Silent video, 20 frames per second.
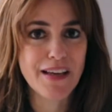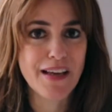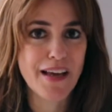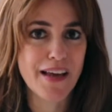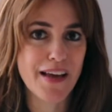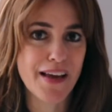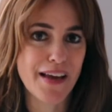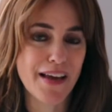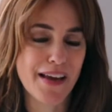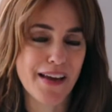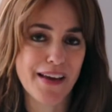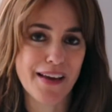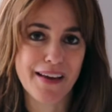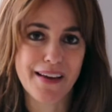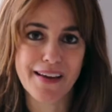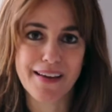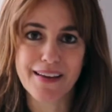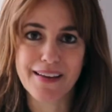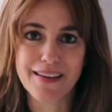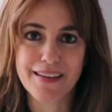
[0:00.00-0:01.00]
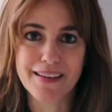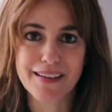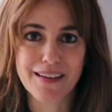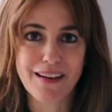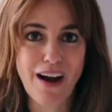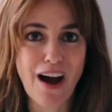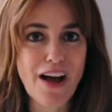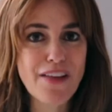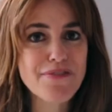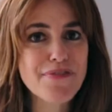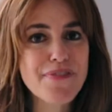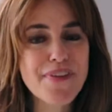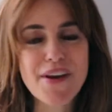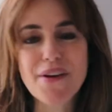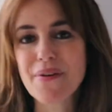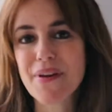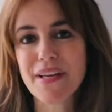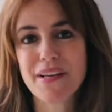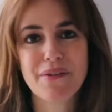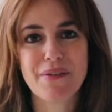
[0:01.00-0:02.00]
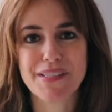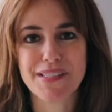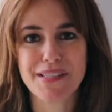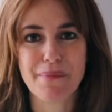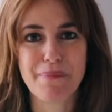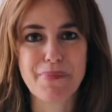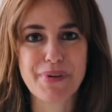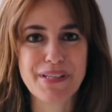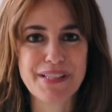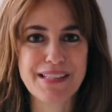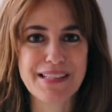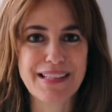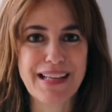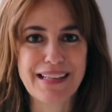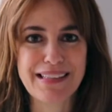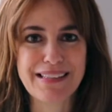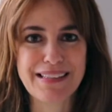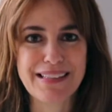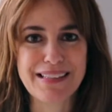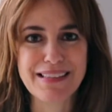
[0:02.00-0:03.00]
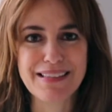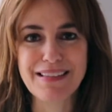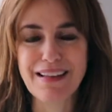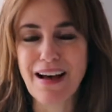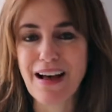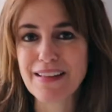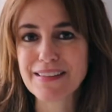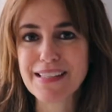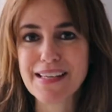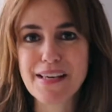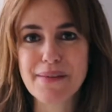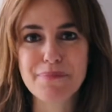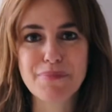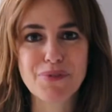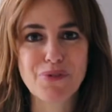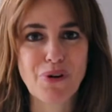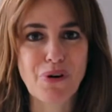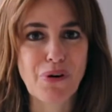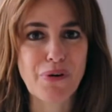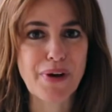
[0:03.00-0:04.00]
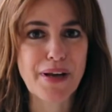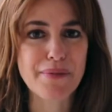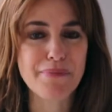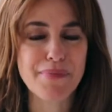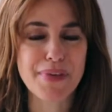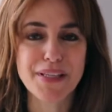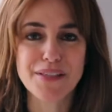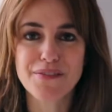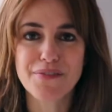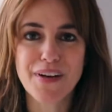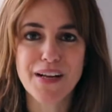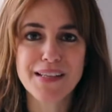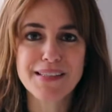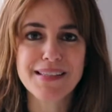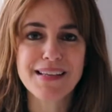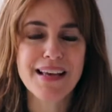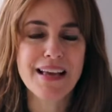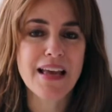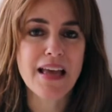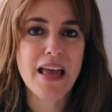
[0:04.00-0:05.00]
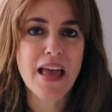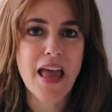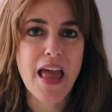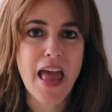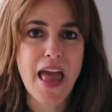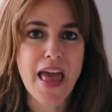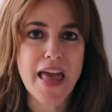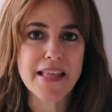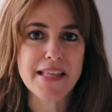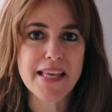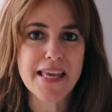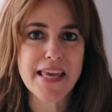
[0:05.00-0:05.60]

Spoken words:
God-fearing, was a person that did not keep Torah and mitzvahs, and